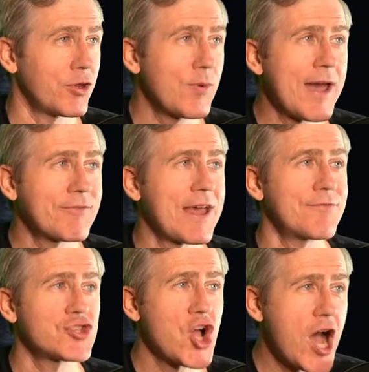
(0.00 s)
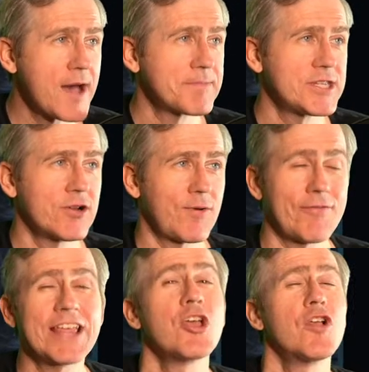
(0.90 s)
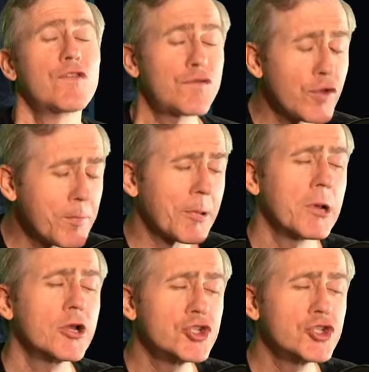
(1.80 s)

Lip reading: You have to have top tier like super